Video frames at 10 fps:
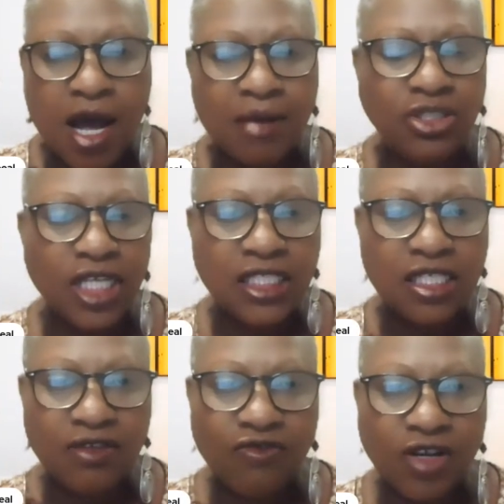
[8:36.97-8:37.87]

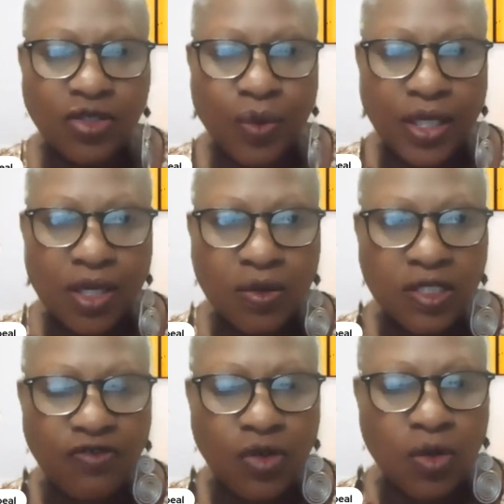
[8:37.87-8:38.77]
changing the front
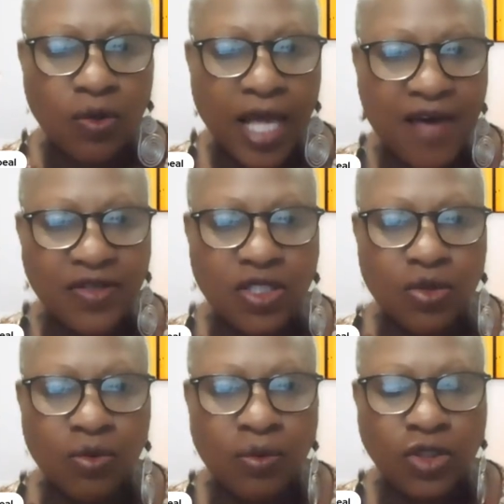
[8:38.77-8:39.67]
windows if you don't have it
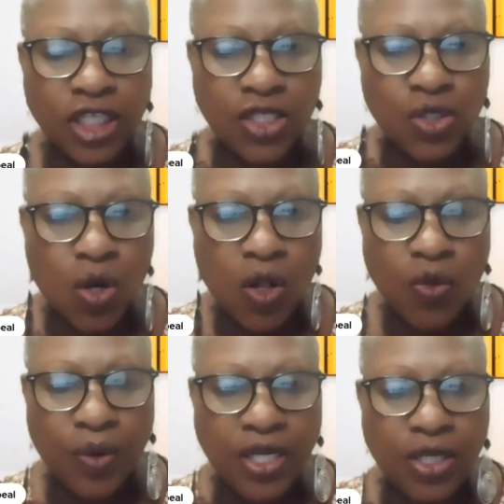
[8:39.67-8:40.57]
to change all the
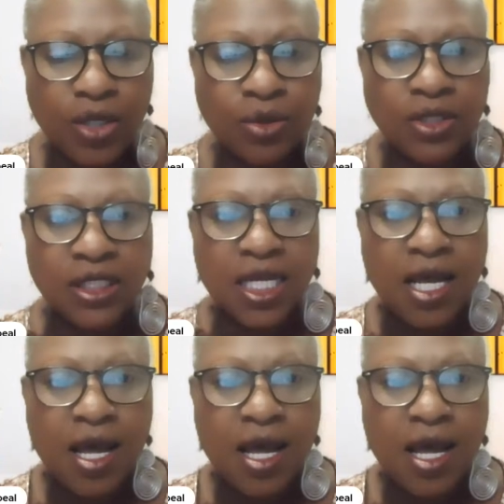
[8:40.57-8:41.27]
windows.